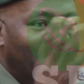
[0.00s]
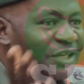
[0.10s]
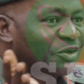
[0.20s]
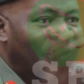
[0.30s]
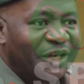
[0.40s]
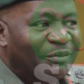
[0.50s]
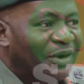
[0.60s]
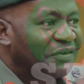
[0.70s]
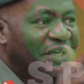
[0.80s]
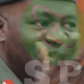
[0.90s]
Mothers called them
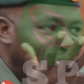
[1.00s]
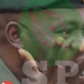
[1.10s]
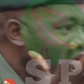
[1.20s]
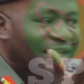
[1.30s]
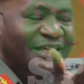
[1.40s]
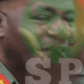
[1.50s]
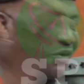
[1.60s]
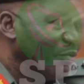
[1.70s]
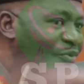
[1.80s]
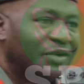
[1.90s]
out, and some of them, that's how
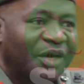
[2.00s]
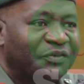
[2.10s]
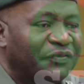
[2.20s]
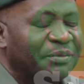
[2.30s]
they pulled out from